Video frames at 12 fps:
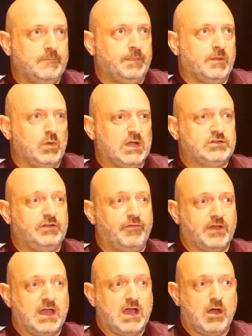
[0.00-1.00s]
We actually
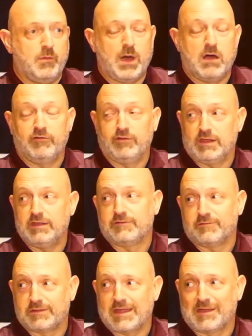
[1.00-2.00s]
forget how powerful it is
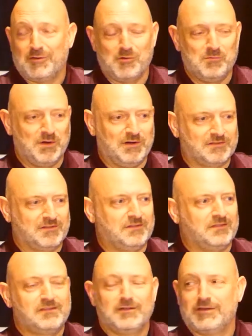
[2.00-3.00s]
for second home buyers, because
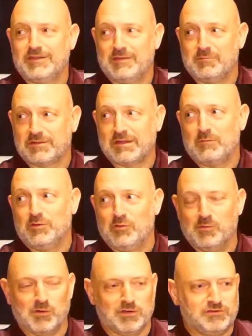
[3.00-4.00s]
it's 98% with no
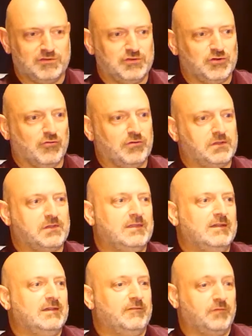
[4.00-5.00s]
mortgage insurance,
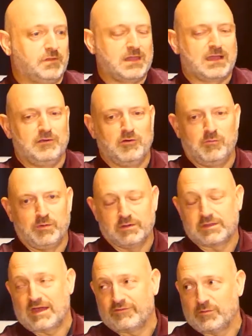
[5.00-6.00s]
and for second home
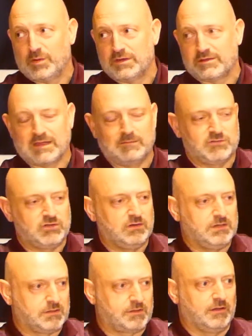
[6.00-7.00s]
buyers have to pay stamp
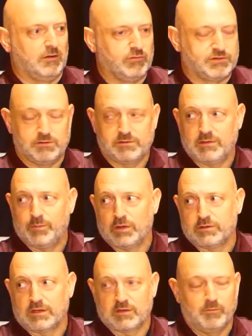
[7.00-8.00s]
duty. It's still a reduced
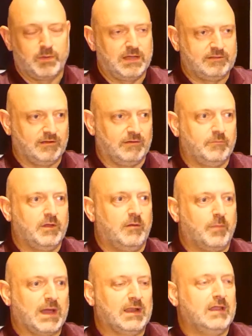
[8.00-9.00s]
deposit compared to
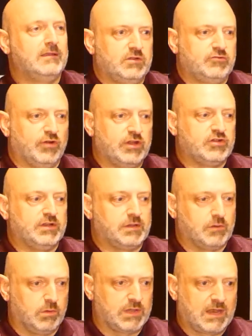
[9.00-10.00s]
bank lending. Traditionally,
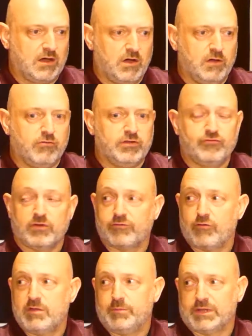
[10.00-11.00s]
it's always had a higher
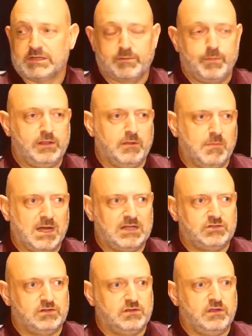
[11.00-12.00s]
interest rate, but that's been the
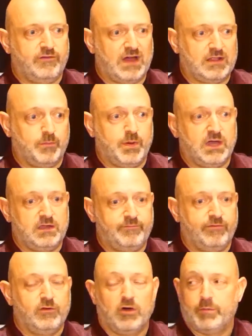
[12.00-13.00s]
margin that you've had to pay
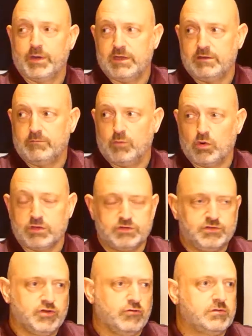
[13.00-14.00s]
for not paying mortgage
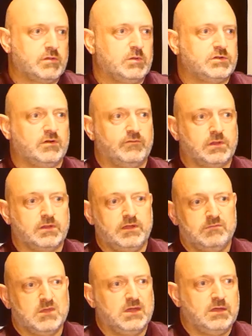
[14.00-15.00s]
insurance, which
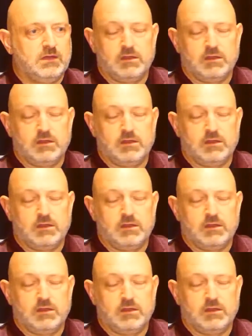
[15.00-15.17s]
obviously is